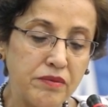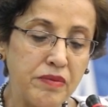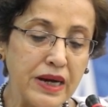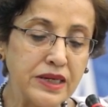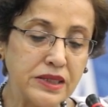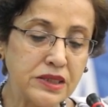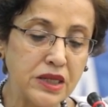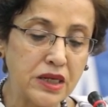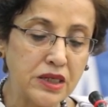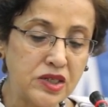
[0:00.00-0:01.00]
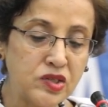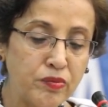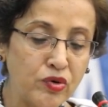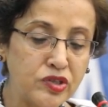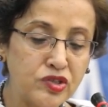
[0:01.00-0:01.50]
Pakistan is
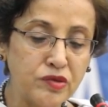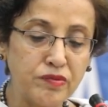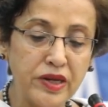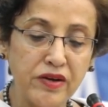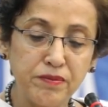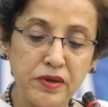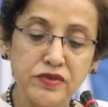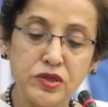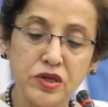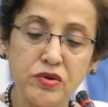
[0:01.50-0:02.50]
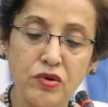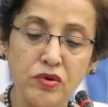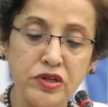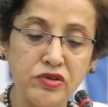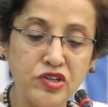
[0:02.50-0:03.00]
poised to play a pivotal
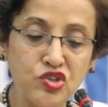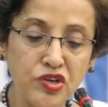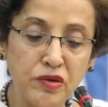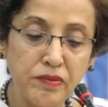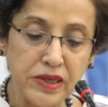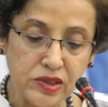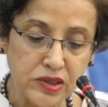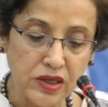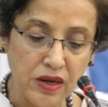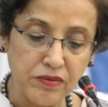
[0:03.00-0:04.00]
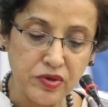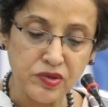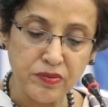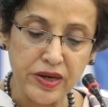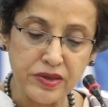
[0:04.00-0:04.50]
role in regional peace and
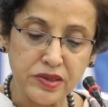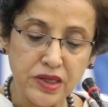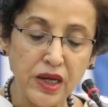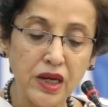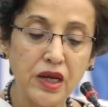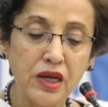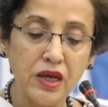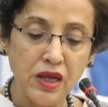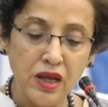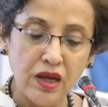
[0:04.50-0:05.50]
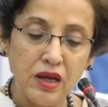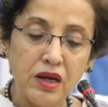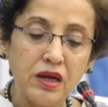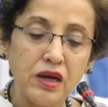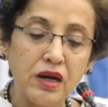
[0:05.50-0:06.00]
prosperity.
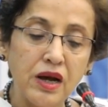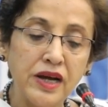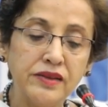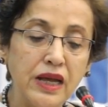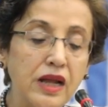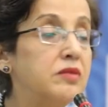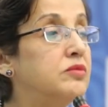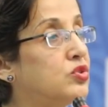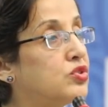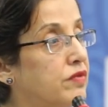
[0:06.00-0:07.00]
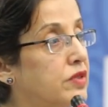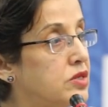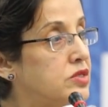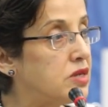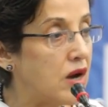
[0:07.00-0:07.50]
And the elements of
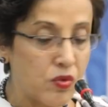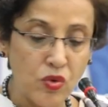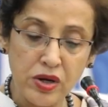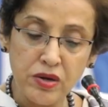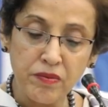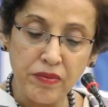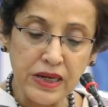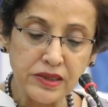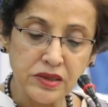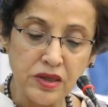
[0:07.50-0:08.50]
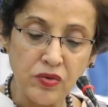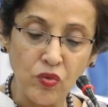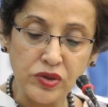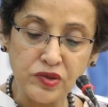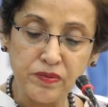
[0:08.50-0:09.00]
this are one, Pakistan
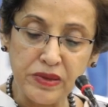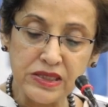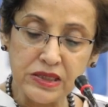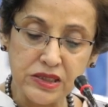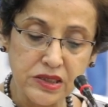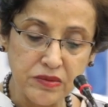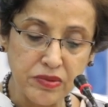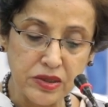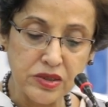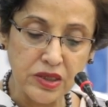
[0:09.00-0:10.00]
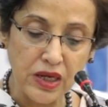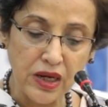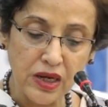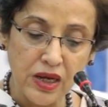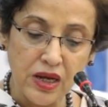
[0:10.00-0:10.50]
wants peace and stability
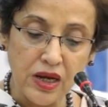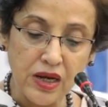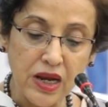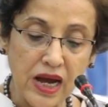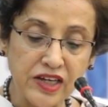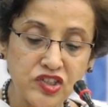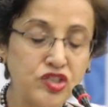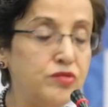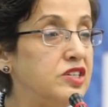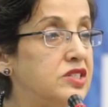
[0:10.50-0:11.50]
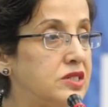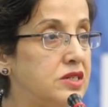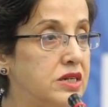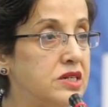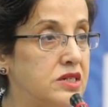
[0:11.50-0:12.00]
and has to be
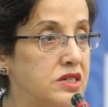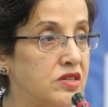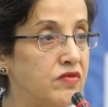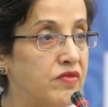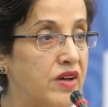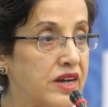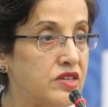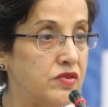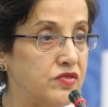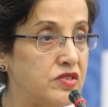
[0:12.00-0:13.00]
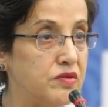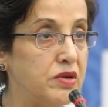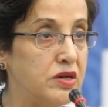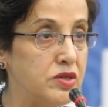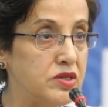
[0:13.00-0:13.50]
treated as a factor of
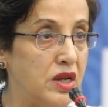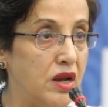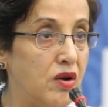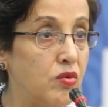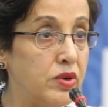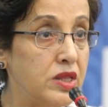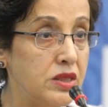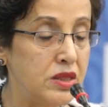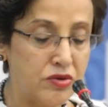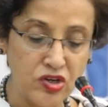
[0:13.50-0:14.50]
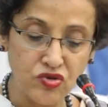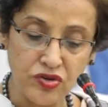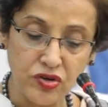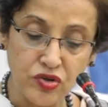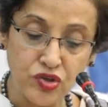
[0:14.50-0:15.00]
stability within the
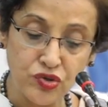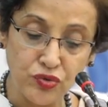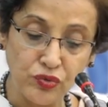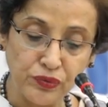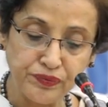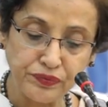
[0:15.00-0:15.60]
region. Two,